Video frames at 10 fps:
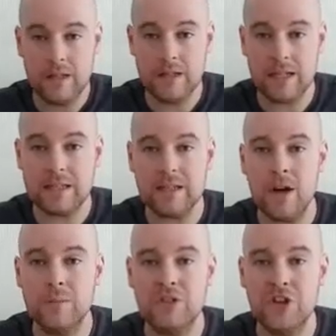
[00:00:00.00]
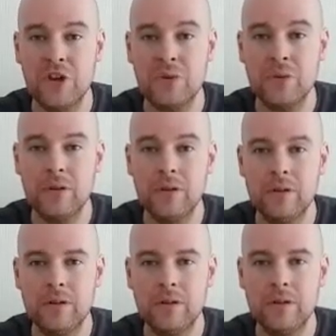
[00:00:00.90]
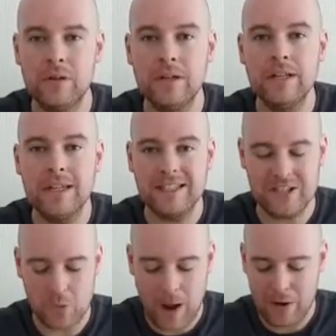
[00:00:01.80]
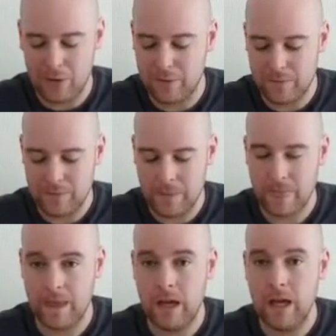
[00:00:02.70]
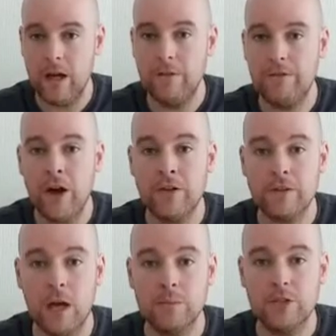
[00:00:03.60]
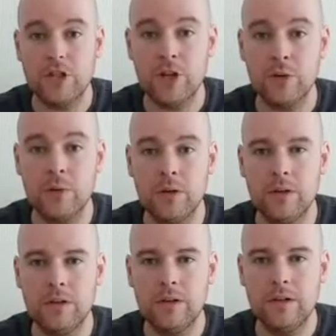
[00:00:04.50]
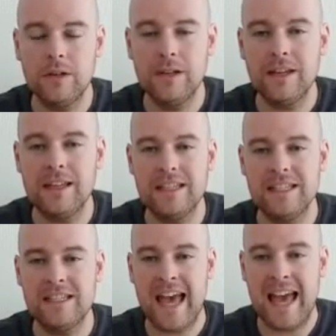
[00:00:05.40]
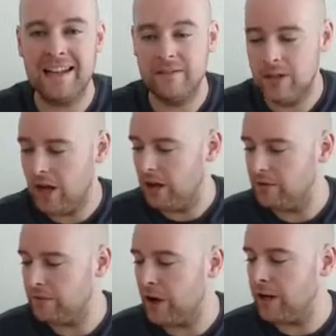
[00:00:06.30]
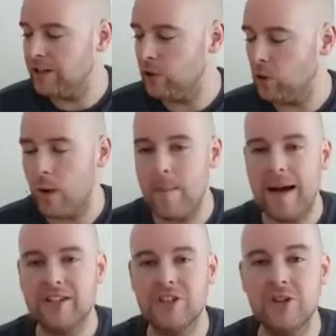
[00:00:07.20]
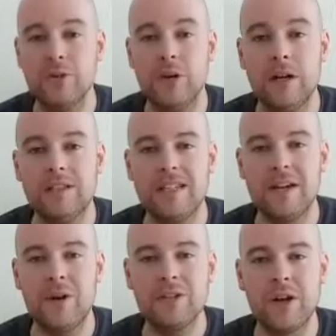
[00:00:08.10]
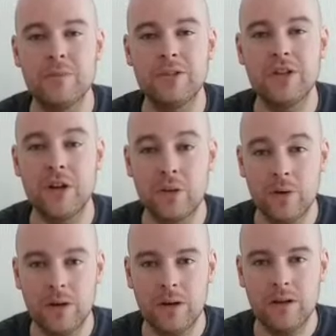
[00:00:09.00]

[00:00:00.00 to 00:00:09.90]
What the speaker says: 6 times 2, it's 12. 5 times 2 is 10. And finally, all the way back to 0 times 2